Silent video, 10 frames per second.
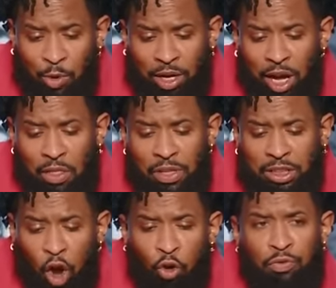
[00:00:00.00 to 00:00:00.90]
what others
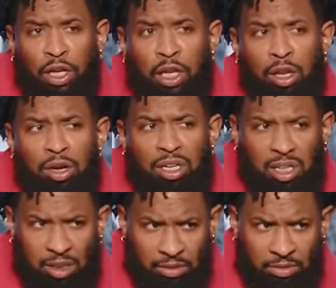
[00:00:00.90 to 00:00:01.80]
overlook
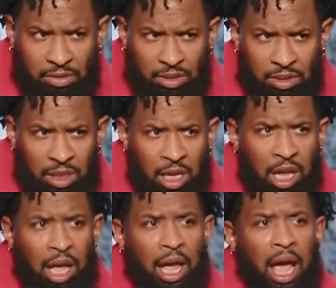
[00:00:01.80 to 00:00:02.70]

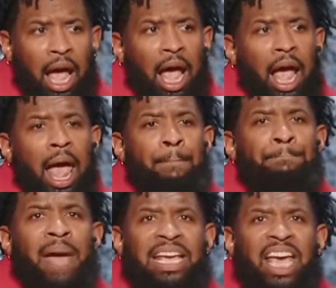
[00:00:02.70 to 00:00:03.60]
and
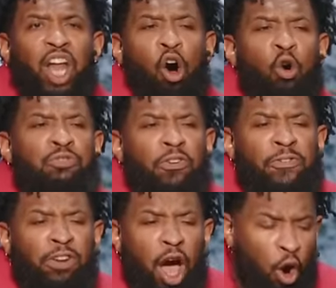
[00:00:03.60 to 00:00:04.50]
make it
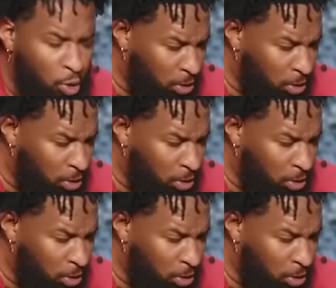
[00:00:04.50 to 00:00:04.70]
overflow.